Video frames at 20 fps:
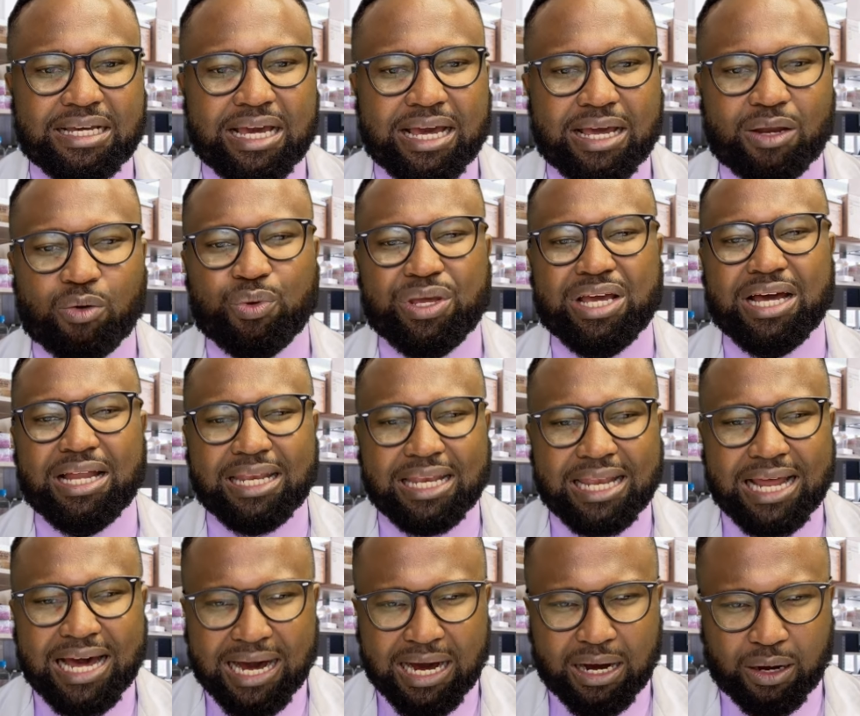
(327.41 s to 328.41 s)
and we
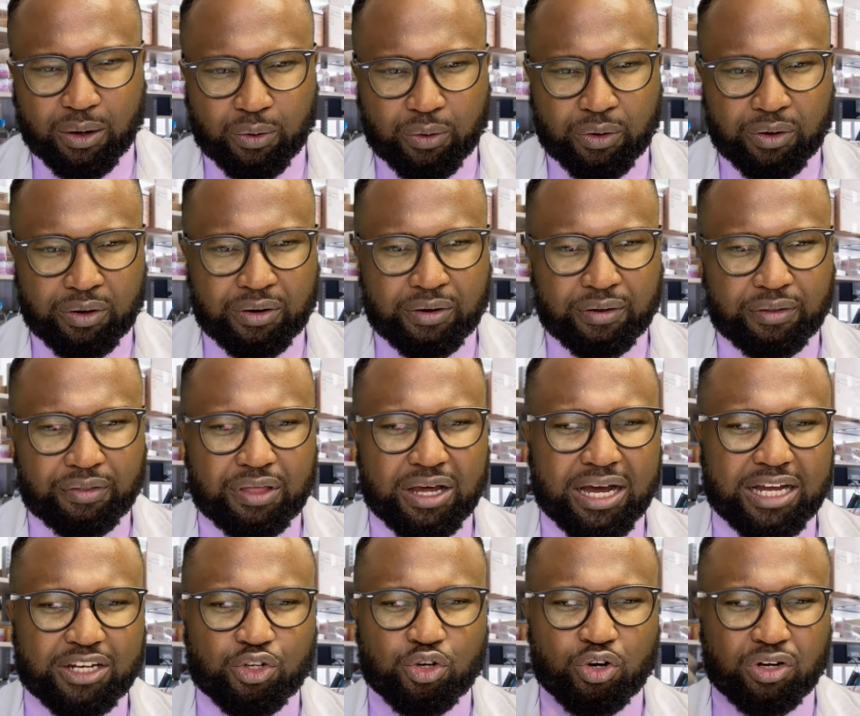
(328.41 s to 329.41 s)
allow the
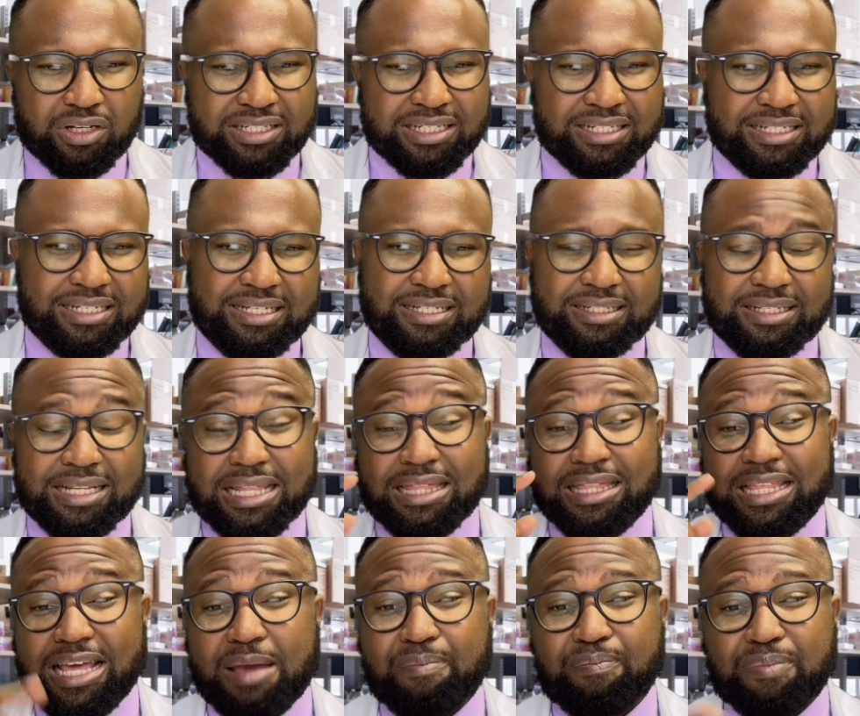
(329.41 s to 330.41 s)
atrocities that
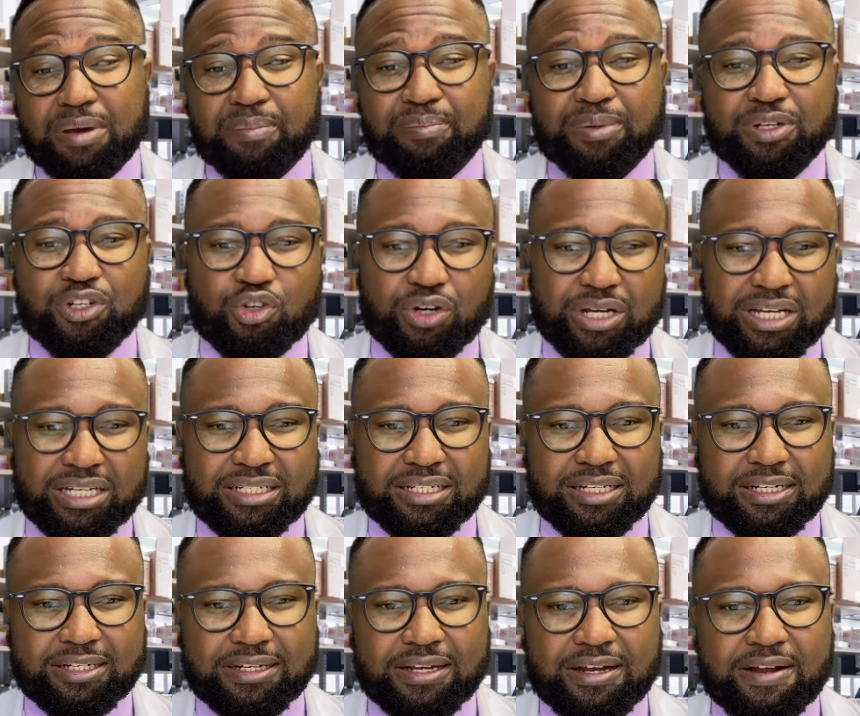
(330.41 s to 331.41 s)
they
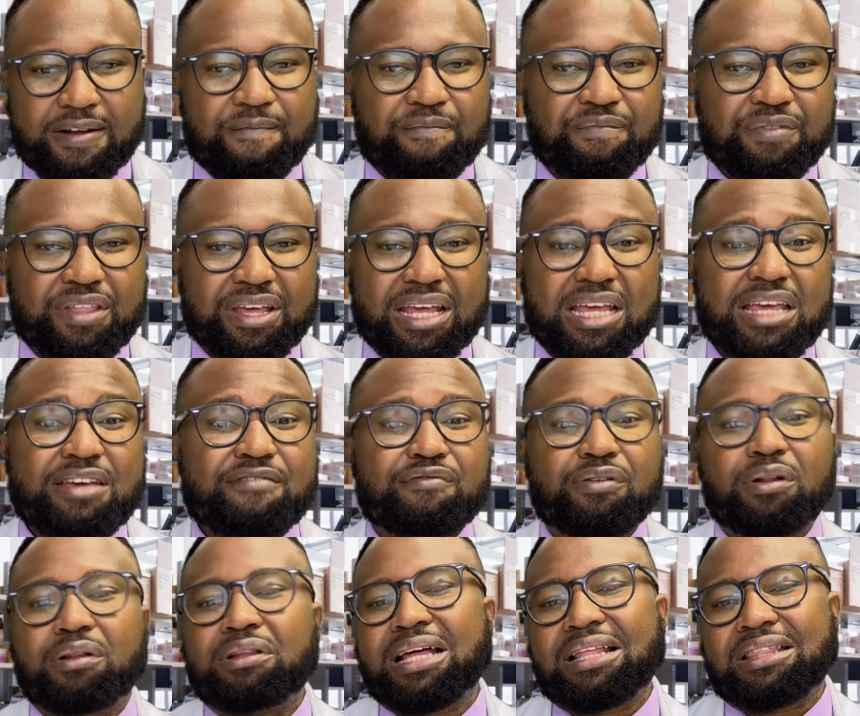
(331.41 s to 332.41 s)
perpetrated, the
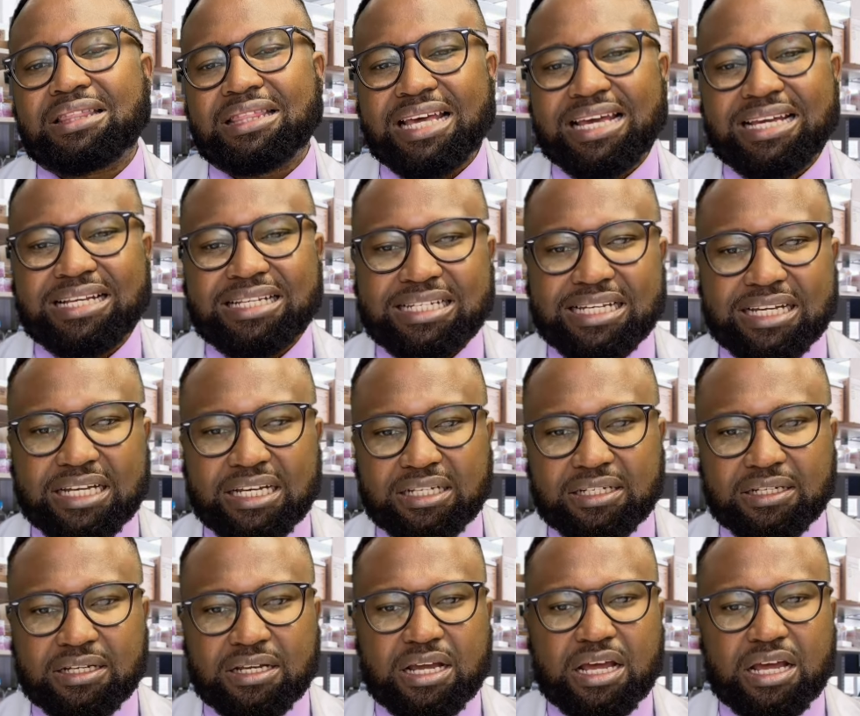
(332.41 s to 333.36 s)
evil that they did,